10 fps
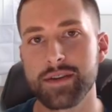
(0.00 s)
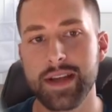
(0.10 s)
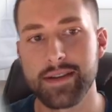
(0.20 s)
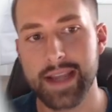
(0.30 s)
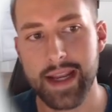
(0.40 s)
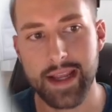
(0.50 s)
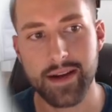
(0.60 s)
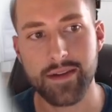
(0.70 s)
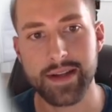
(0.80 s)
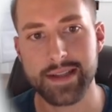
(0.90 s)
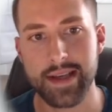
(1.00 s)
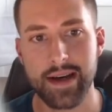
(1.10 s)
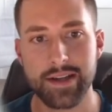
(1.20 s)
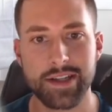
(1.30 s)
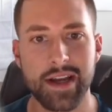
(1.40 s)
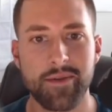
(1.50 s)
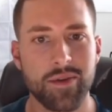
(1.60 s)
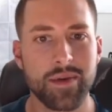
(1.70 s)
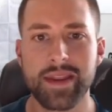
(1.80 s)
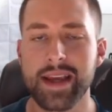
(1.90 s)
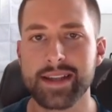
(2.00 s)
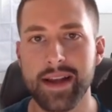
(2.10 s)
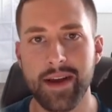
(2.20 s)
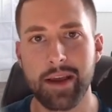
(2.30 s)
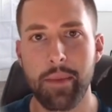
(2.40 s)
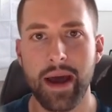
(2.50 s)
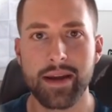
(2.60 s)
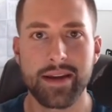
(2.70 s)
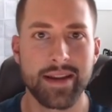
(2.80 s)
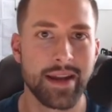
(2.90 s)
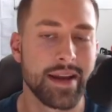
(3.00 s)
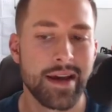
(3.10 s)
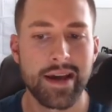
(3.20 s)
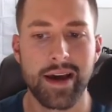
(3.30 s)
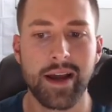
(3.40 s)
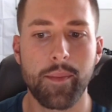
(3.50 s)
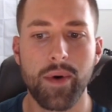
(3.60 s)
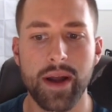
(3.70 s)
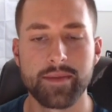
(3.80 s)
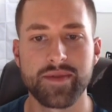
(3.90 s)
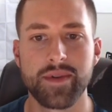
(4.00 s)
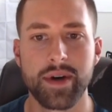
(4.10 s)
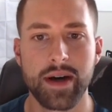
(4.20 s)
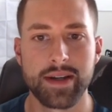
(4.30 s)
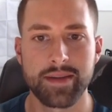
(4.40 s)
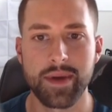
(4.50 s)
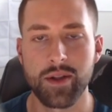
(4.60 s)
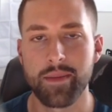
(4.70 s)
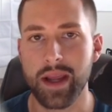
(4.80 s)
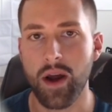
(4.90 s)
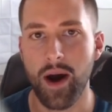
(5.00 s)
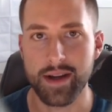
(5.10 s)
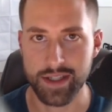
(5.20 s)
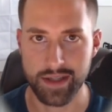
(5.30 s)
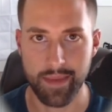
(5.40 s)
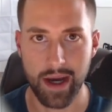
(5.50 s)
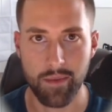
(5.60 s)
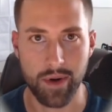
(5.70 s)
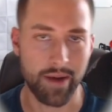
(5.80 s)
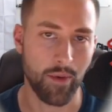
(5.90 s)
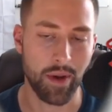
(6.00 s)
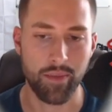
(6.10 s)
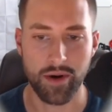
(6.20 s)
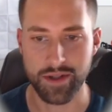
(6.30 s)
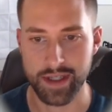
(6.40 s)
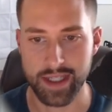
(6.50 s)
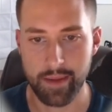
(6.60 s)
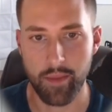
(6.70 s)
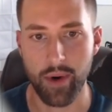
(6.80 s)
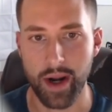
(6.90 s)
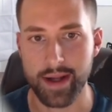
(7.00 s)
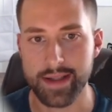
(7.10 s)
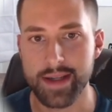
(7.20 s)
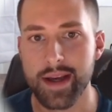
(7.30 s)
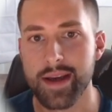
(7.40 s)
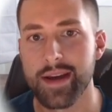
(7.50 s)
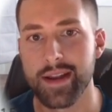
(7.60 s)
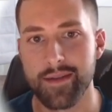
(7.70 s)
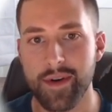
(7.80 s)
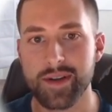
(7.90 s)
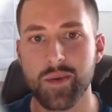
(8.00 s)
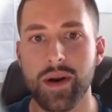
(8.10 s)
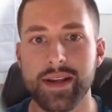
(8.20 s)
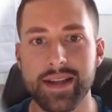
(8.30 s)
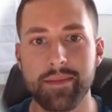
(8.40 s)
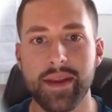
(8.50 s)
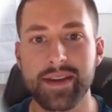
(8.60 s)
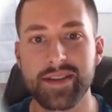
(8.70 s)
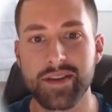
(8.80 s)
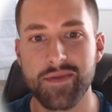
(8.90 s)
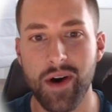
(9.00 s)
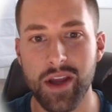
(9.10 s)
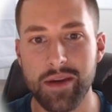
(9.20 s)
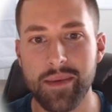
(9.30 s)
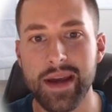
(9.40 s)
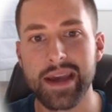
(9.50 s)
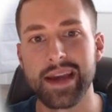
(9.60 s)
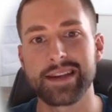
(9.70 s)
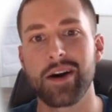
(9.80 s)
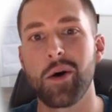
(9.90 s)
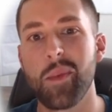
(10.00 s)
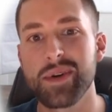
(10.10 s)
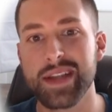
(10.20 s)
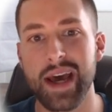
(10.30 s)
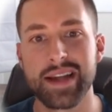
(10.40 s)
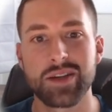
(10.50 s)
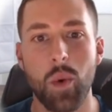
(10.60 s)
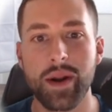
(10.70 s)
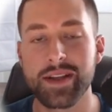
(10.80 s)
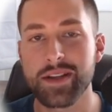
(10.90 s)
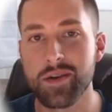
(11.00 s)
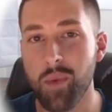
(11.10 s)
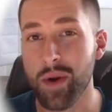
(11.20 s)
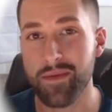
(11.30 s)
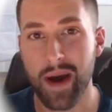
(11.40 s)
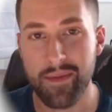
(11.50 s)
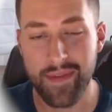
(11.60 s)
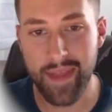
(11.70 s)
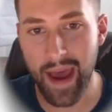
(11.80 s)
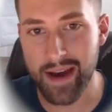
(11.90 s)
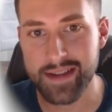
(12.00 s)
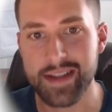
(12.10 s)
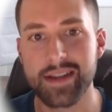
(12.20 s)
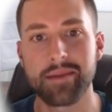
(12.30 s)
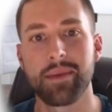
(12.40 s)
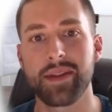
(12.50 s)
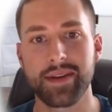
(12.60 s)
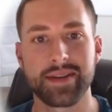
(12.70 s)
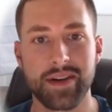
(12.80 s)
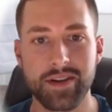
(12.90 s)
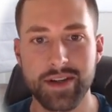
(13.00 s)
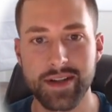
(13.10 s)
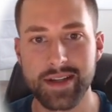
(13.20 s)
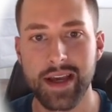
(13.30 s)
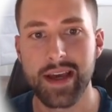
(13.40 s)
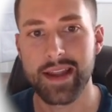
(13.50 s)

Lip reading: Scout data here, let's just cover 3 things that I like about it, and then a couple items for to be a little bit cautious about whenever we approach this type of product. The first one is the monthly search volume is almost at 22.5 thousand monthly searches.